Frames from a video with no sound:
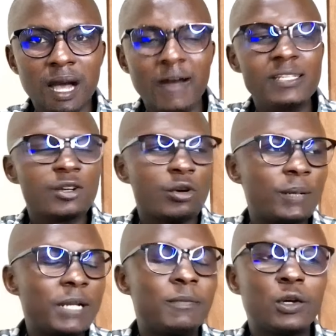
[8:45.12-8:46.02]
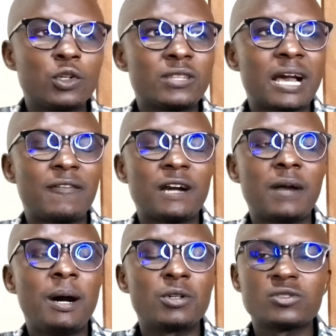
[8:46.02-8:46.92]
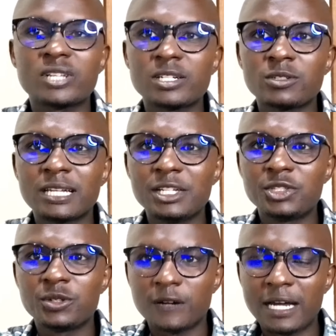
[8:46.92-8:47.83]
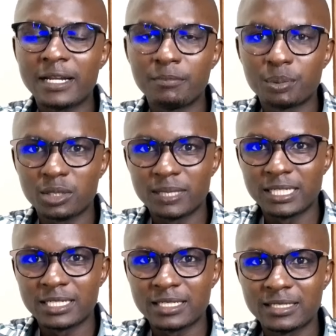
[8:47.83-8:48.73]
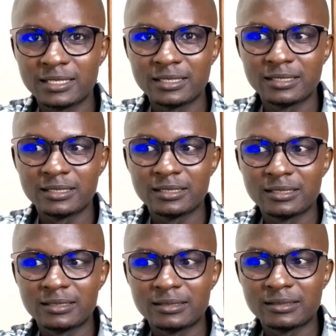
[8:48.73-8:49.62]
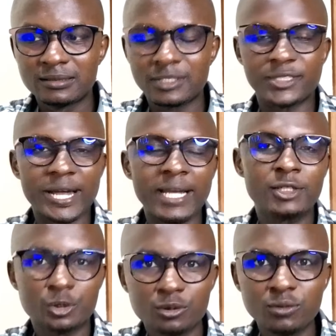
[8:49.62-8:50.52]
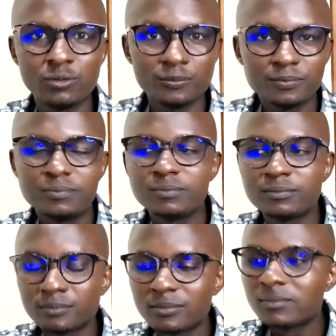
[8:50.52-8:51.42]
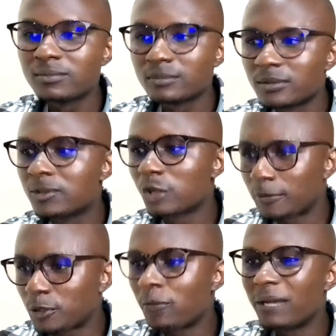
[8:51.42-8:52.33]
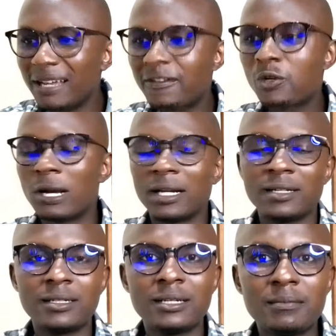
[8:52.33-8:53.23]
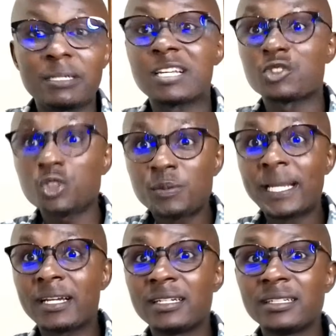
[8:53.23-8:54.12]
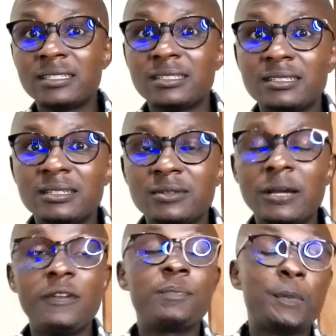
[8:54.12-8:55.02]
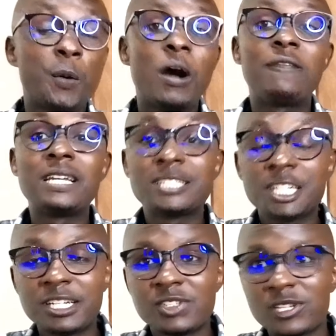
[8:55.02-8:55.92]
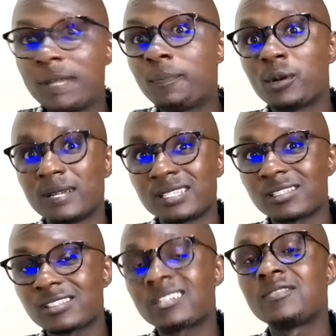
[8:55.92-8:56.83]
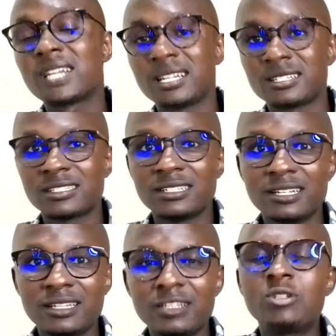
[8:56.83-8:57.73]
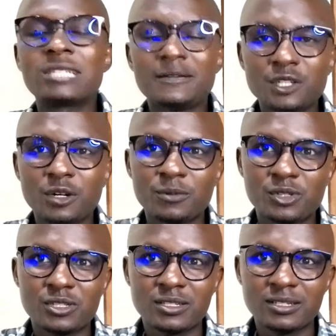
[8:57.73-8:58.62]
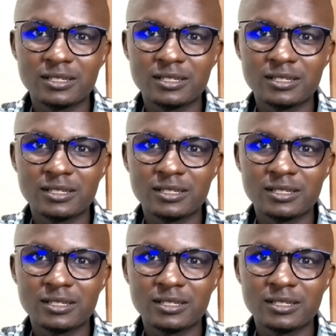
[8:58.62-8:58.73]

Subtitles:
I always complain because they have come out to settle the issue of unemployment. They're trying to absorb everyone. But as we speak, we having people who having degrees, diplomas, certificates. They don't have jobs.